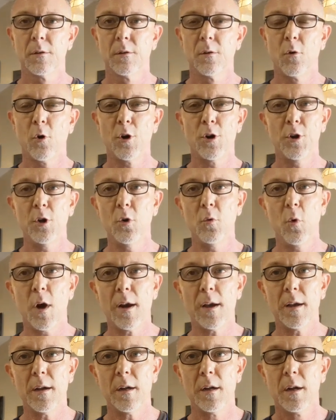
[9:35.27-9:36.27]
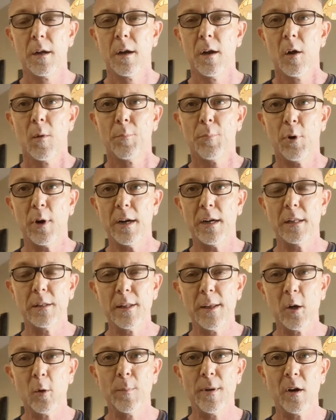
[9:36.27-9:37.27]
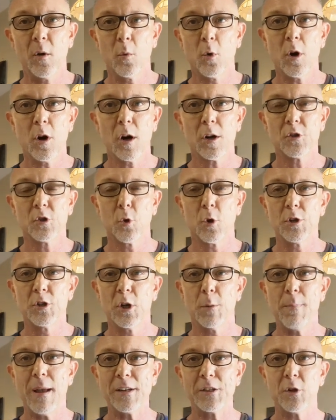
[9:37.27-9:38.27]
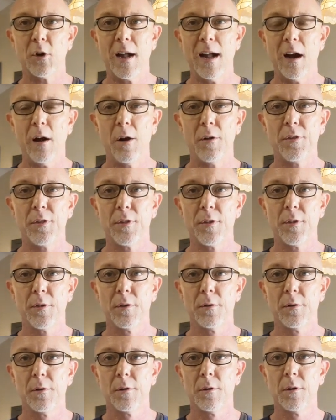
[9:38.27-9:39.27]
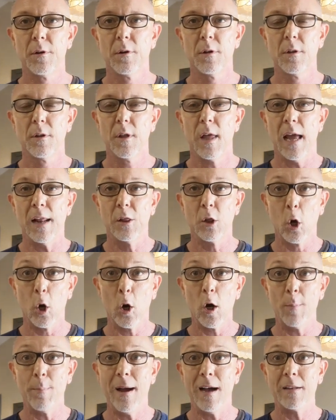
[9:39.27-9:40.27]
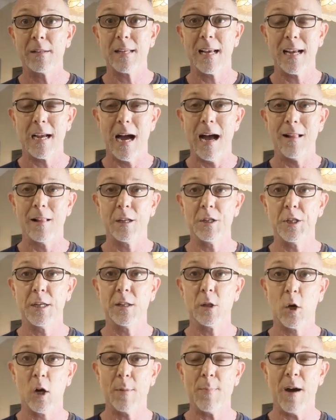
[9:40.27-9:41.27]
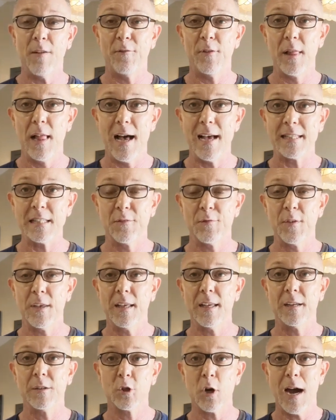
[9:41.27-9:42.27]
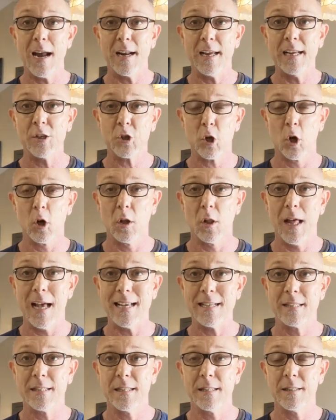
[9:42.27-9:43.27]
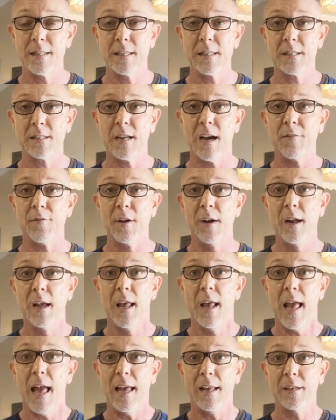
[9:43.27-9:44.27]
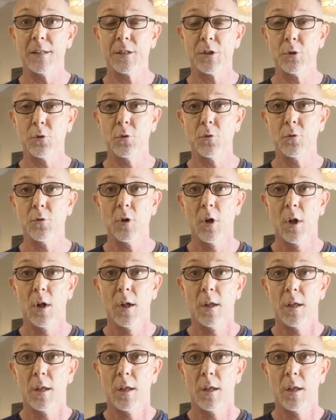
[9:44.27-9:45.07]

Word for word: Or do you want to put in a little bit of work towards your mental health and learn about psychology, learn about philosophy, and try to internalize this stuff and to,